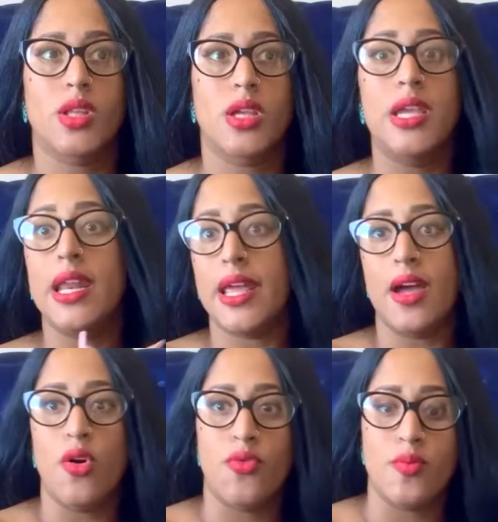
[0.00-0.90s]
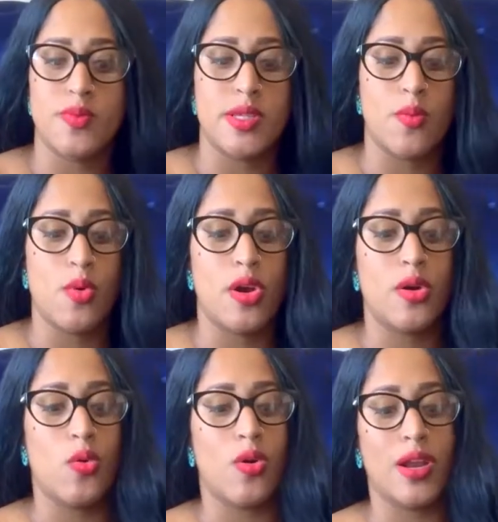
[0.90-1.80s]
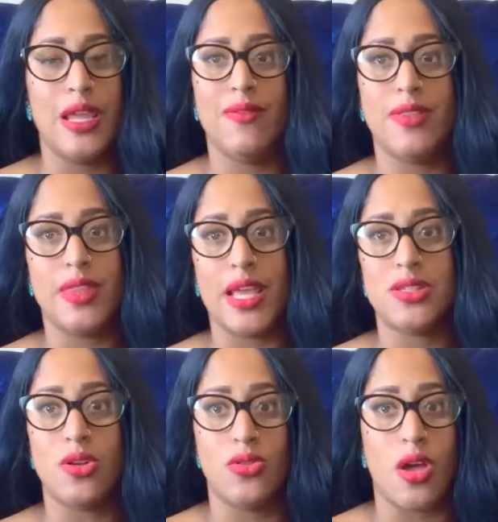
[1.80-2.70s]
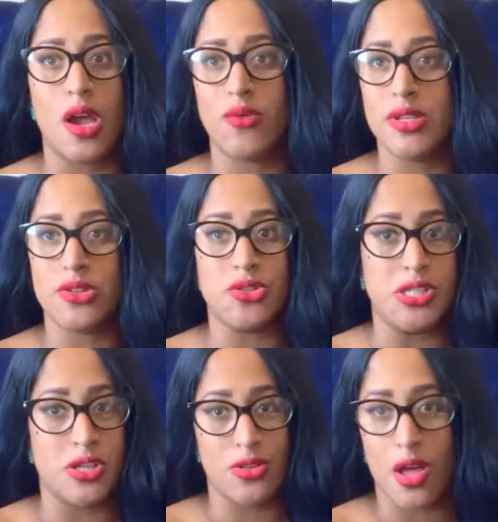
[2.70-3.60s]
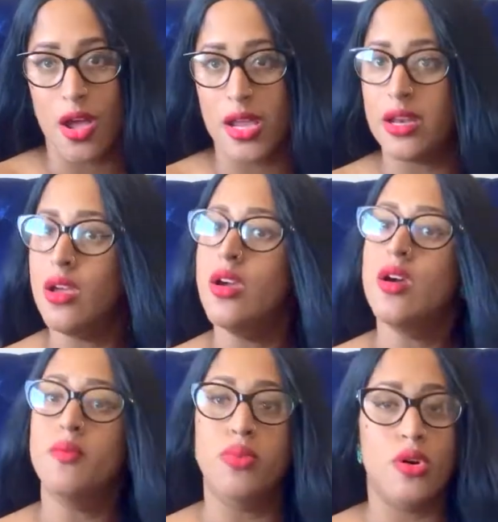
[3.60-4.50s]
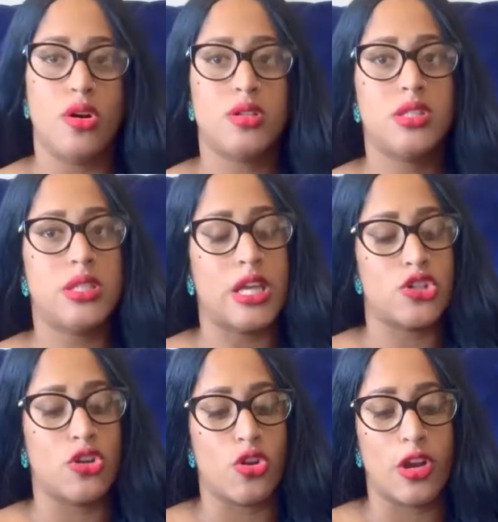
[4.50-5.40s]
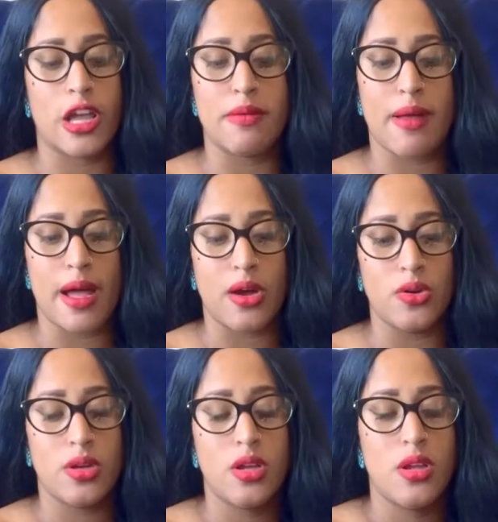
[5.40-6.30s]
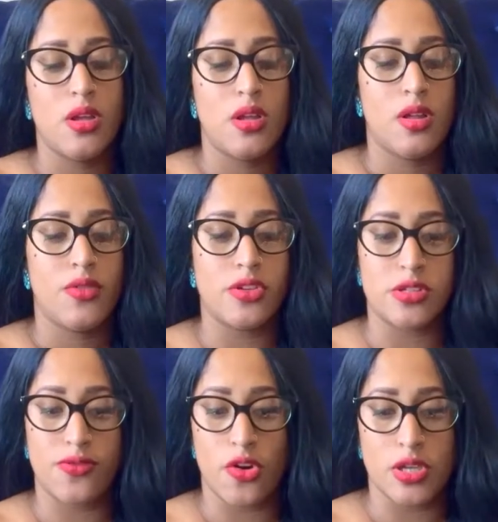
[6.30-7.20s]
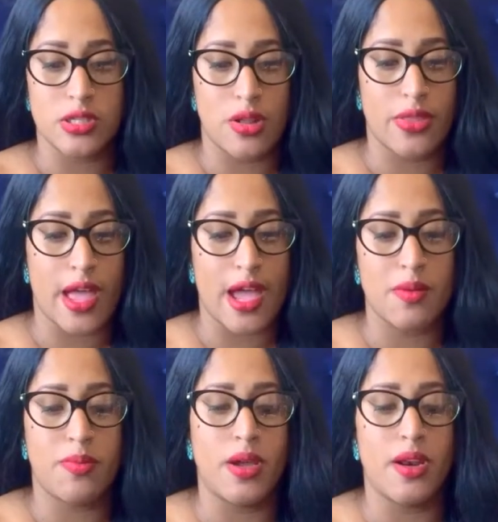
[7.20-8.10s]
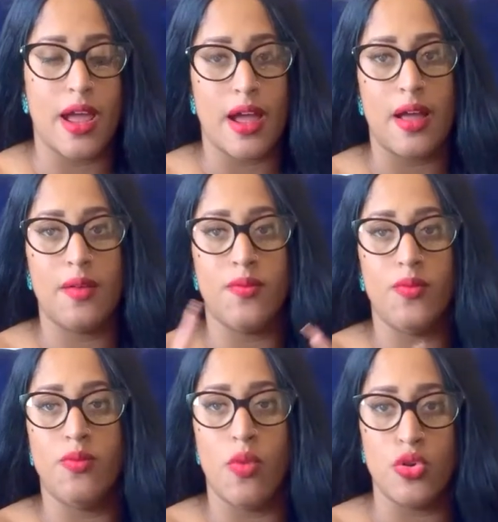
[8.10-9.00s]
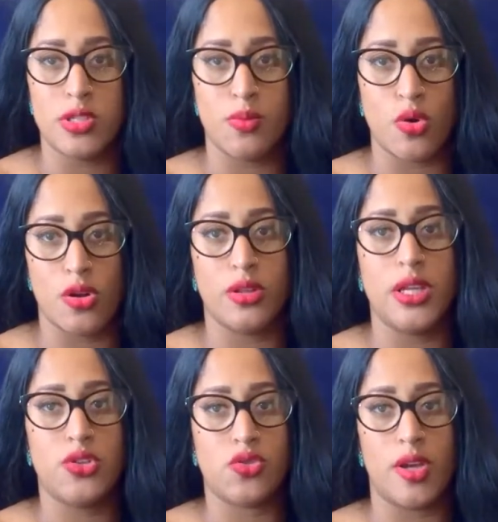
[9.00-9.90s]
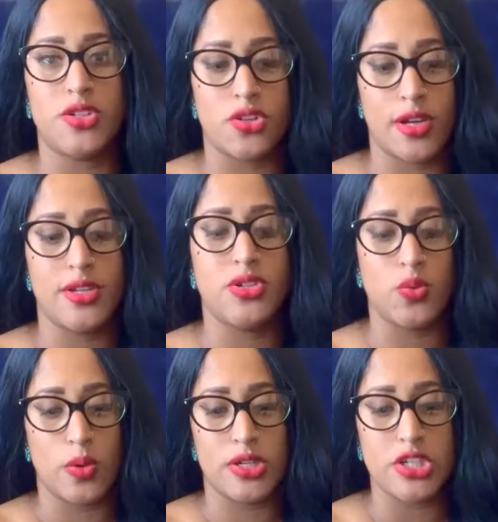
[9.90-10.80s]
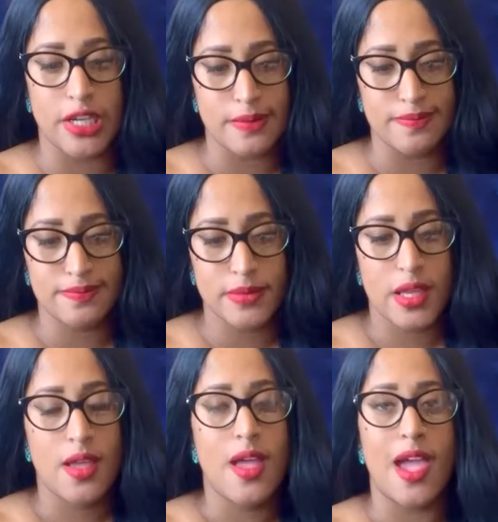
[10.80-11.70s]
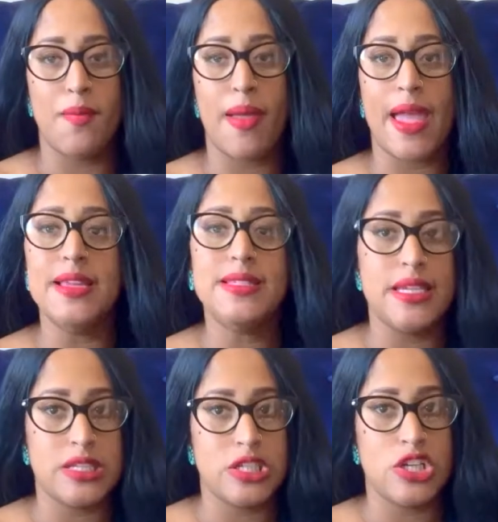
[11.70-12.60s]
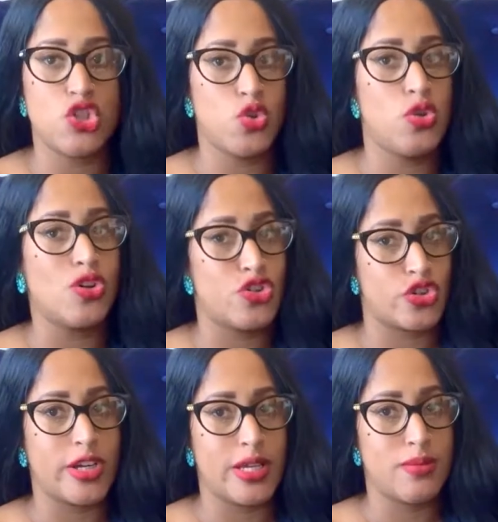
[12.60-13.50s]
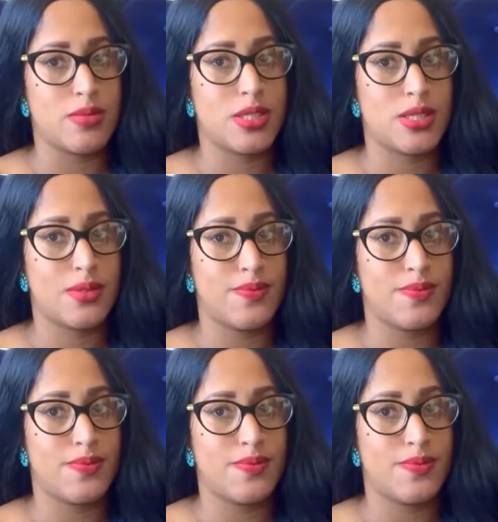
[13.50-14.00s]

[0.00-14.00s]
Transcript: getting help from someone, or even things online, resources online, books, things you're learning about. There's a focus on that. But most importantly, trust your intuition and pay attention to your dreams.